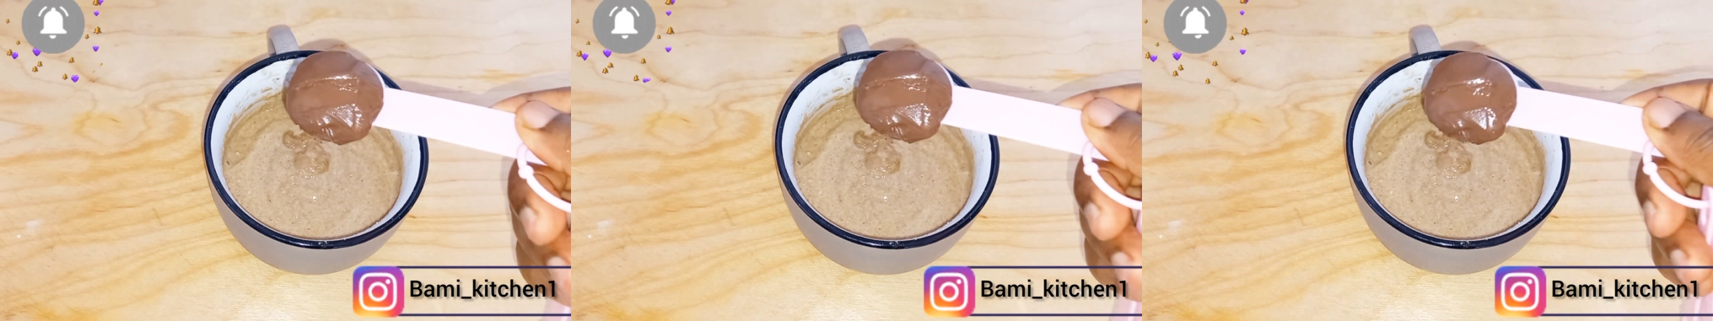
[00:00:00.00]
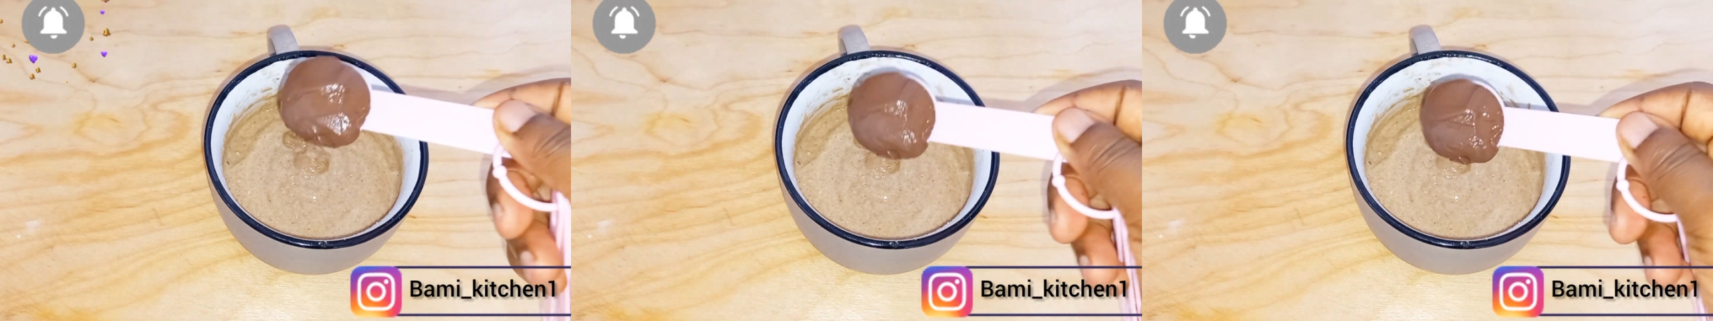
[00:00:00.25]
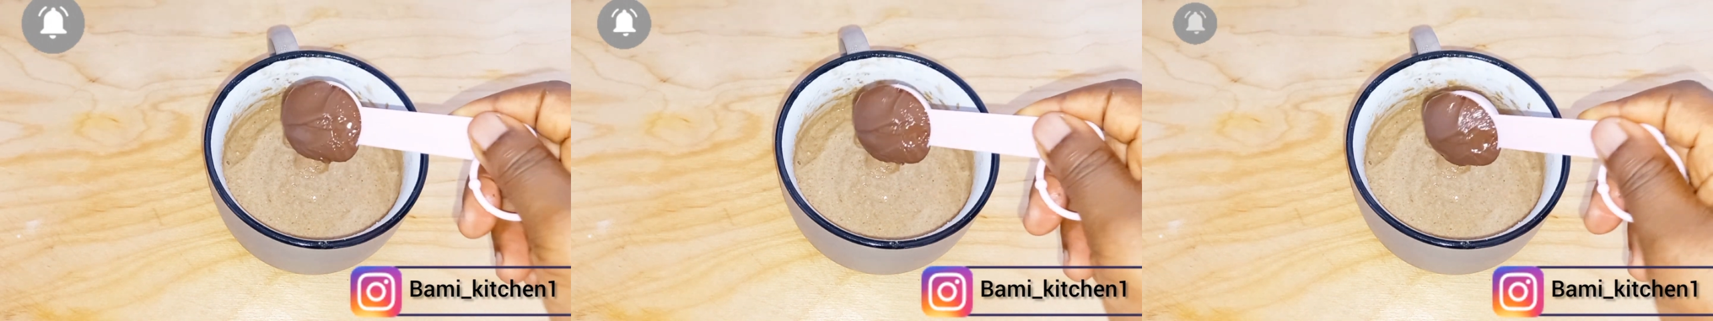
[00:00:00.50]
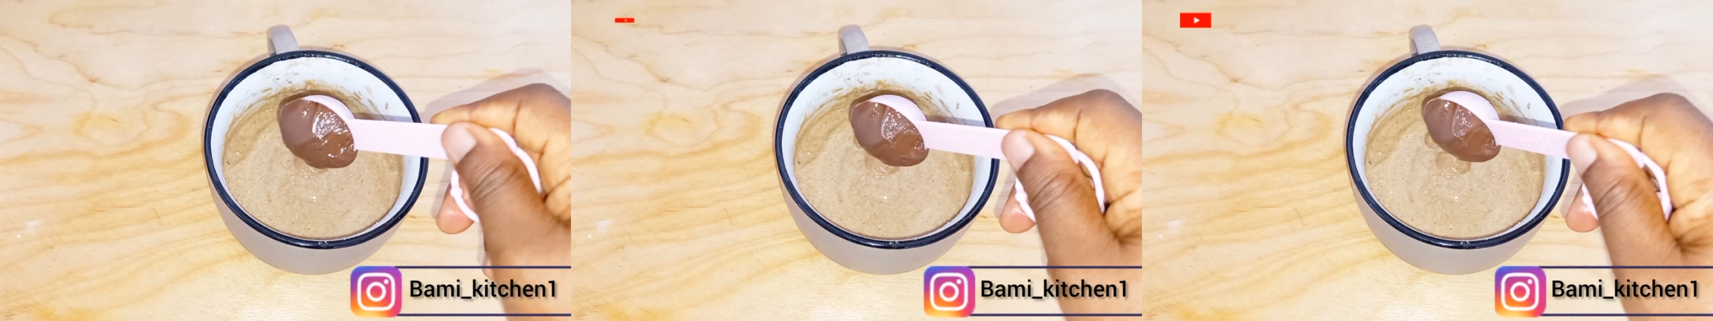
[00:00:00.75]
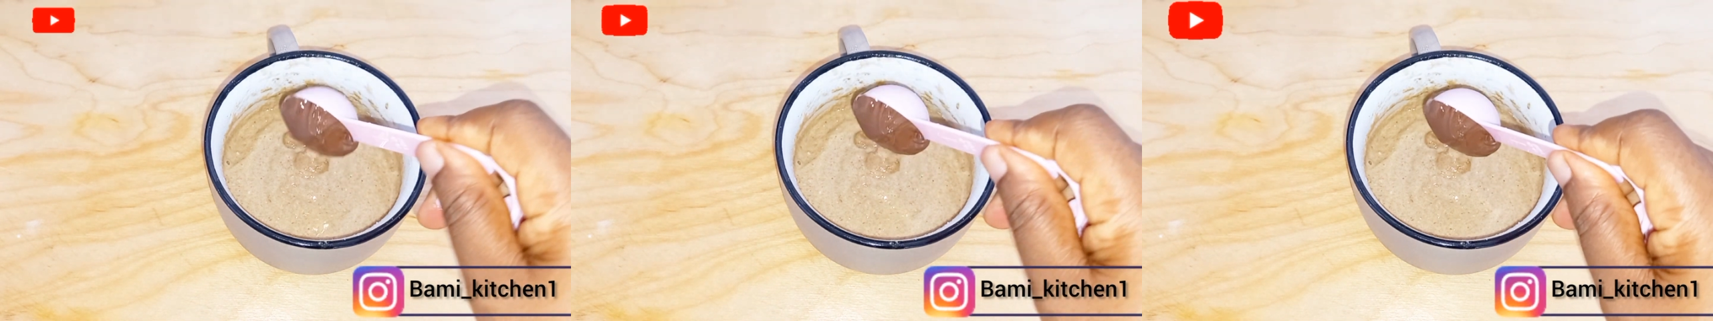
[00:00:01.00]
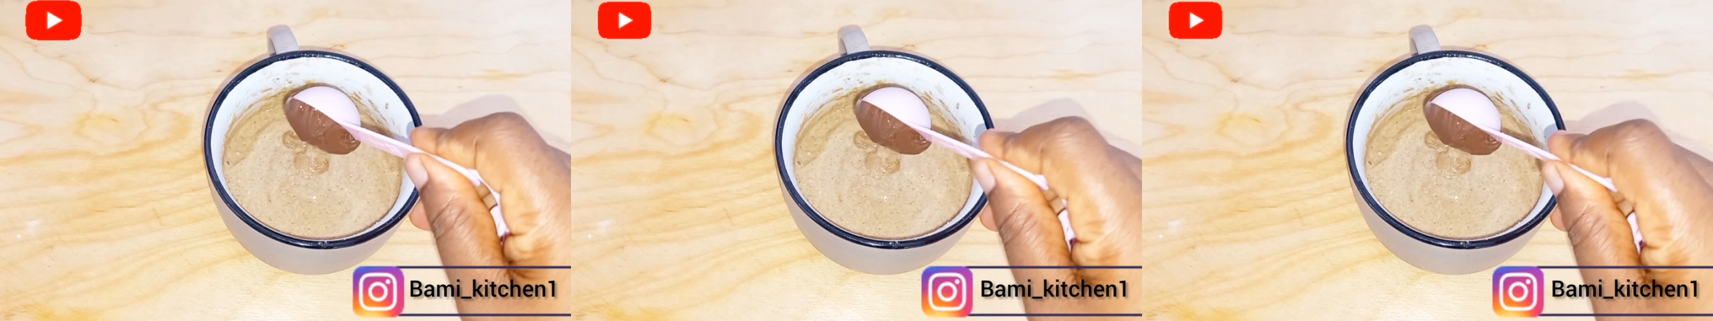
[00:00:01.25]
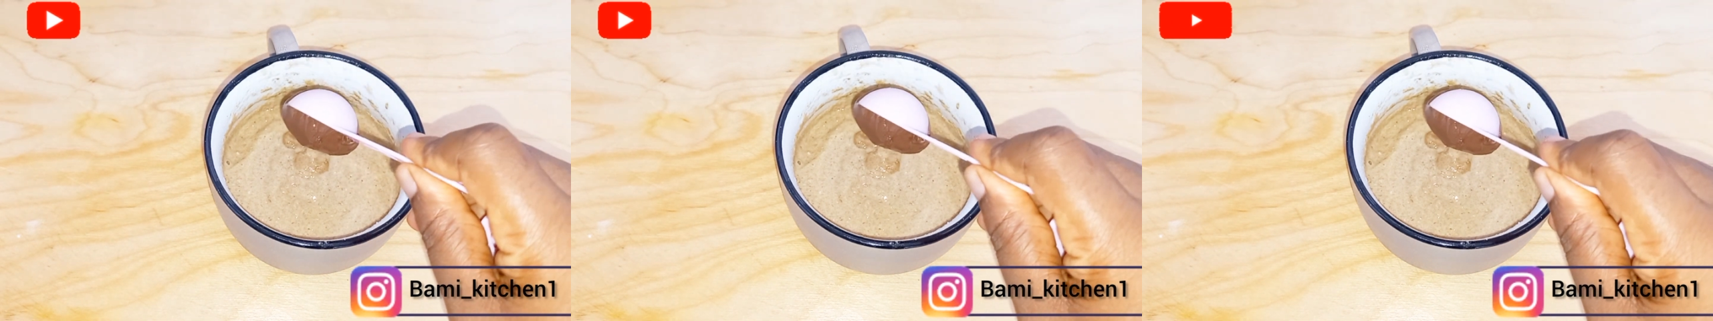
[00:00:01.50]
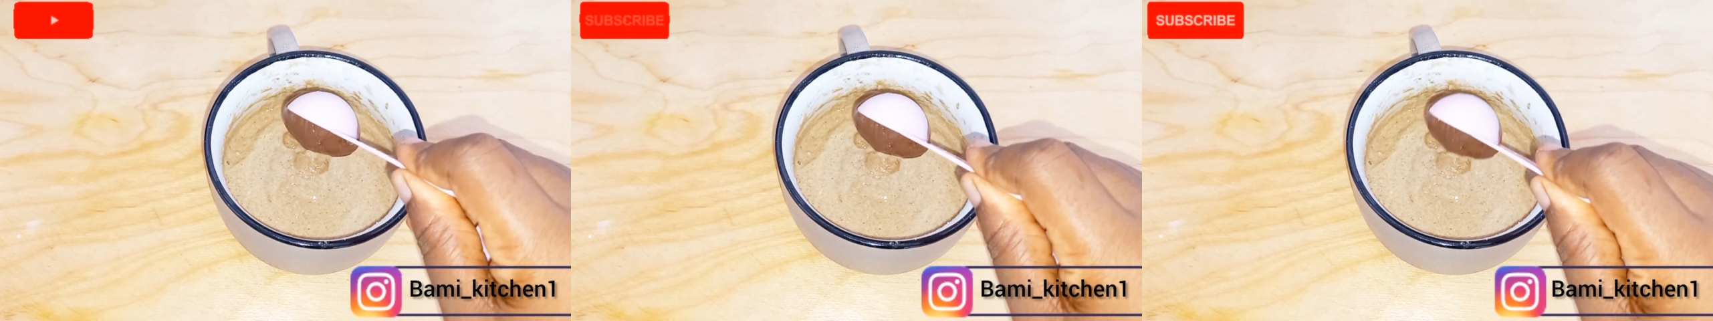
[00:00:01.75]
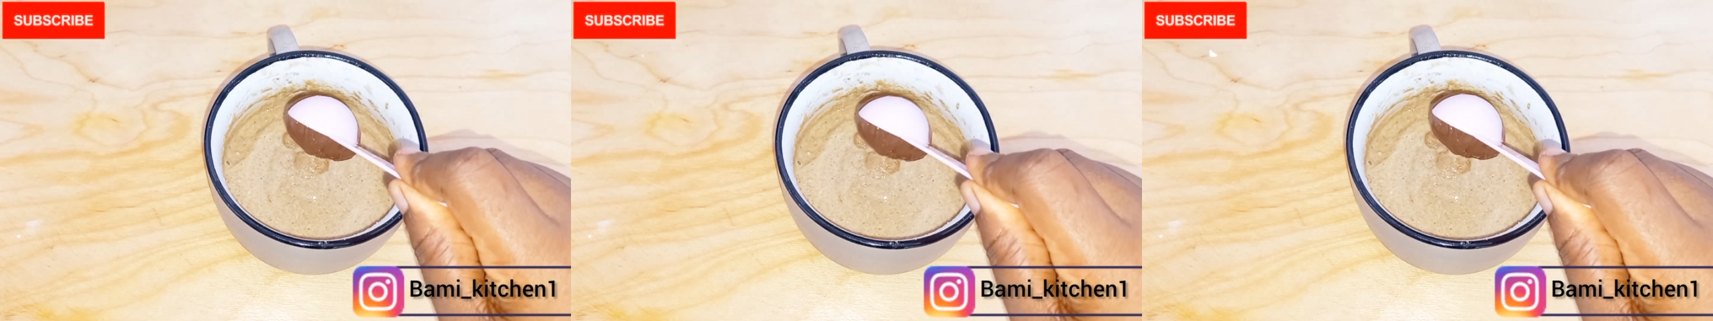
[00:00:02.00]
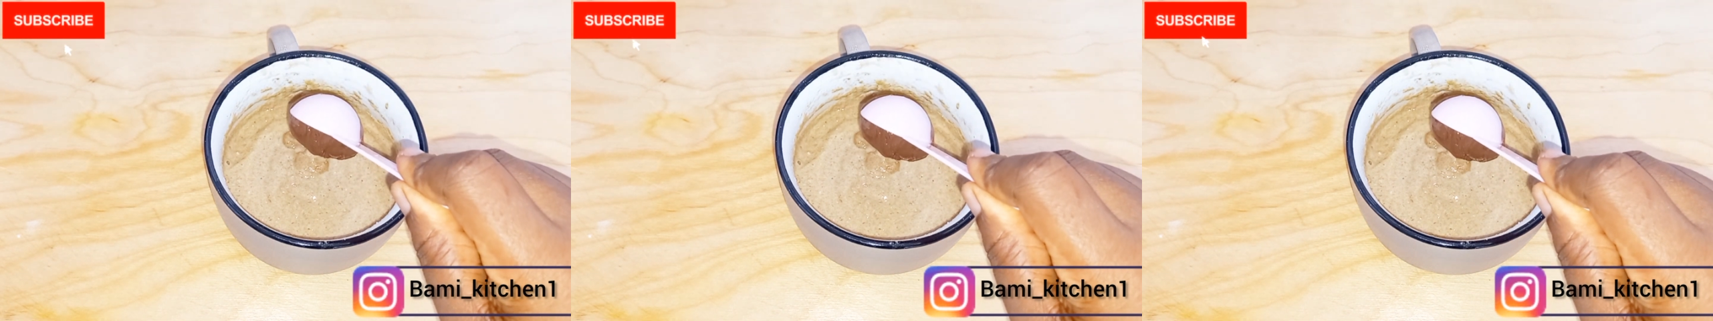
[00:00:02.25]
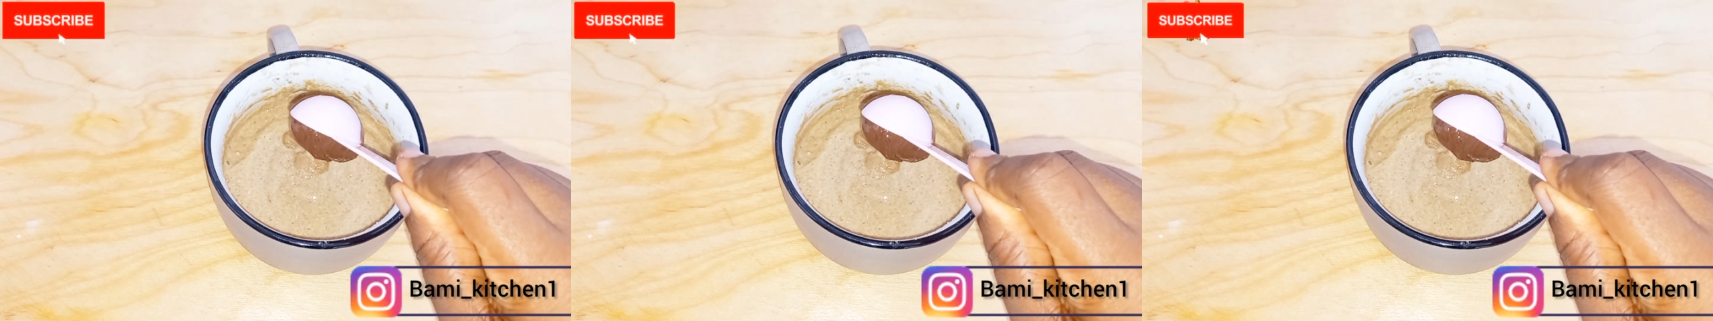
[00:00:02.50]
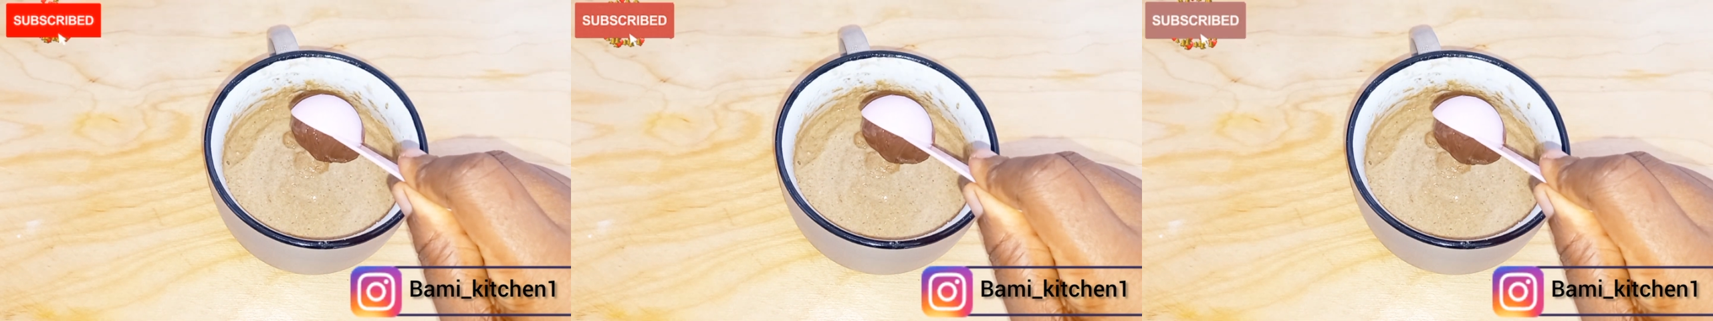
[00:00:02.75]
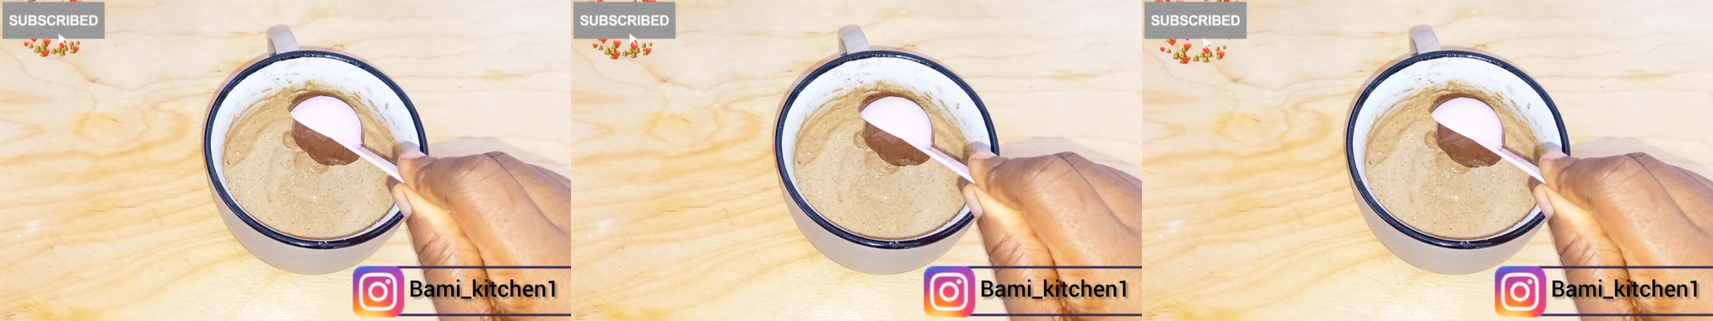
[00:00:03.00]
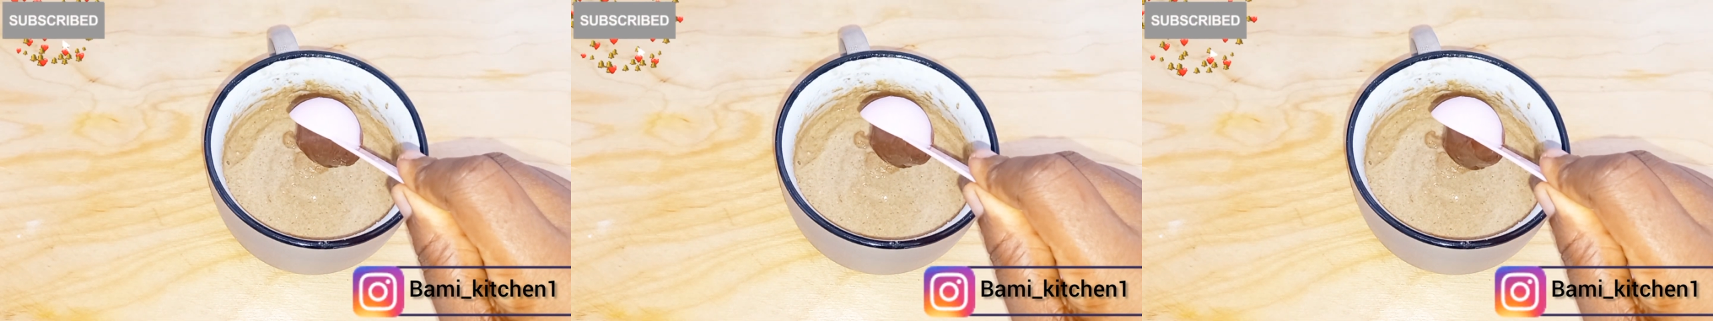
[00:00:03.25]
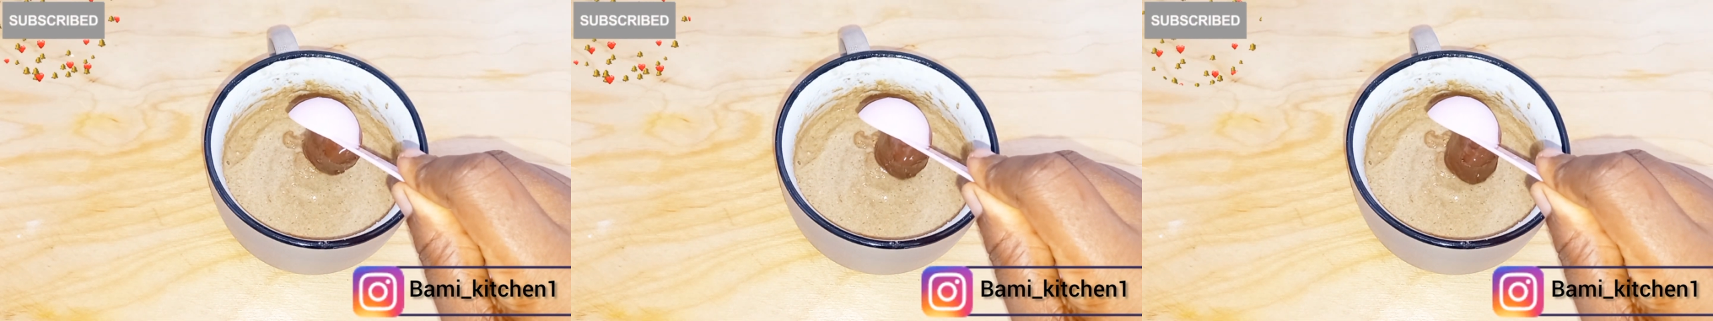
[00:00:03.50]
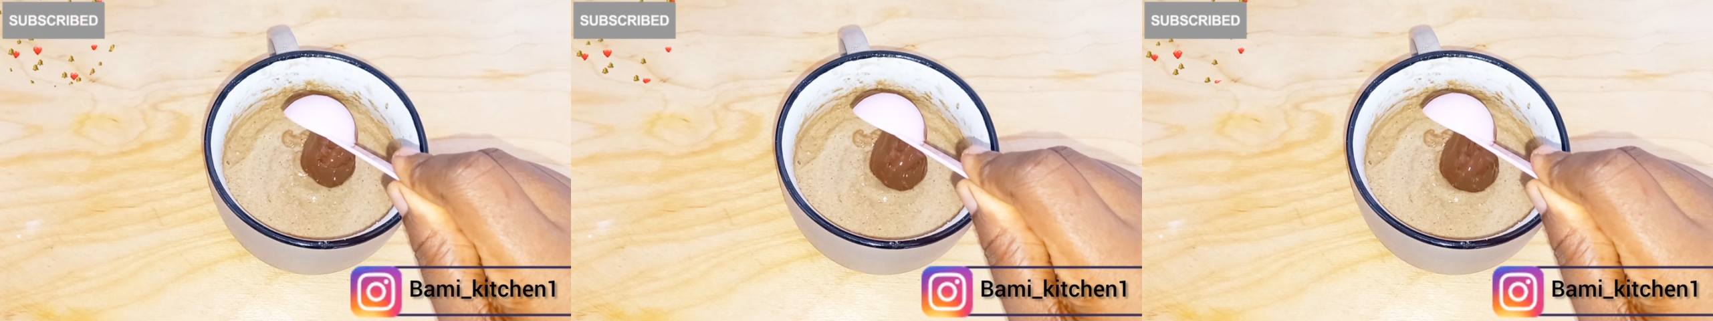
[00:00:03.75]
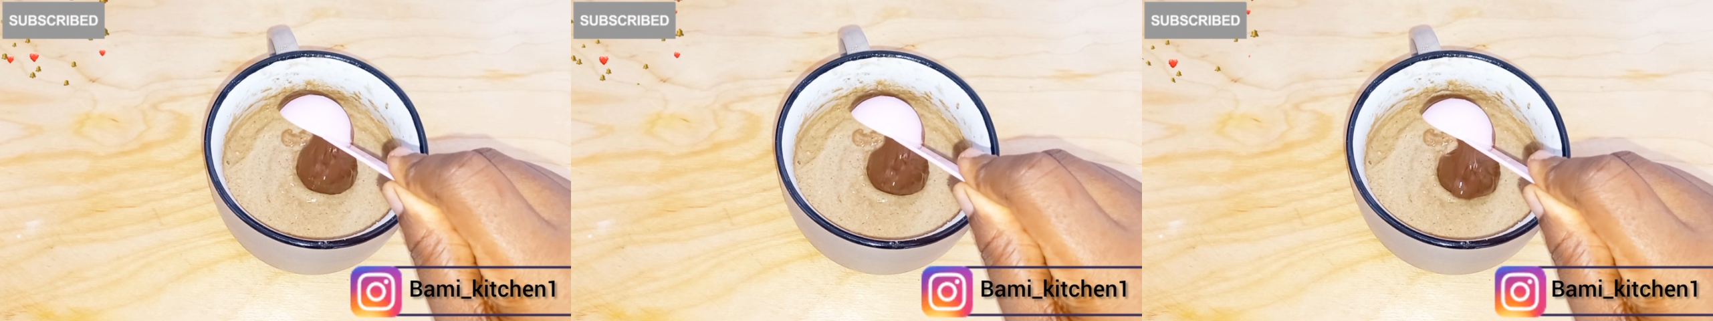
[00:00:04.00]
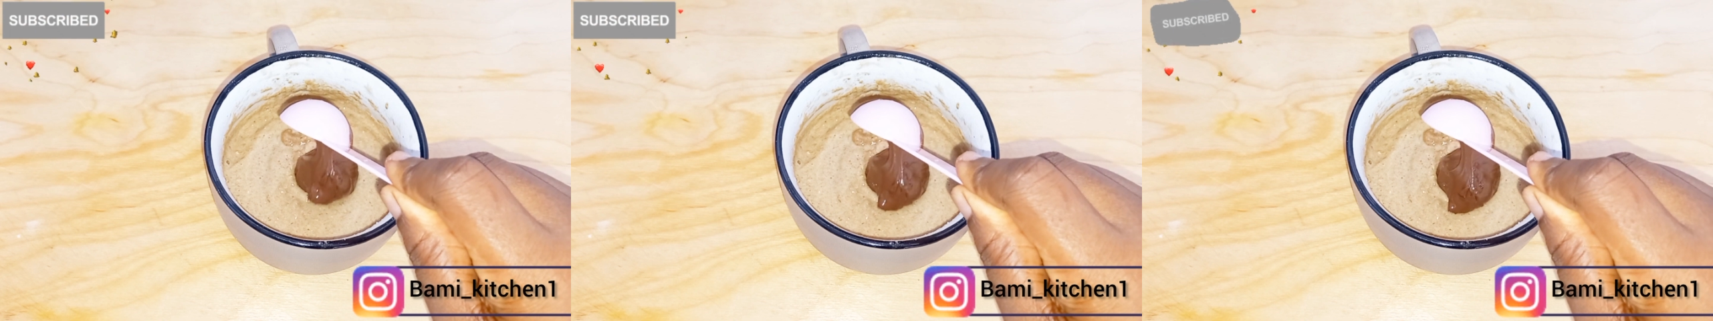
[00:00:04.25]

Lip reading: Nobody's mouth can be seen.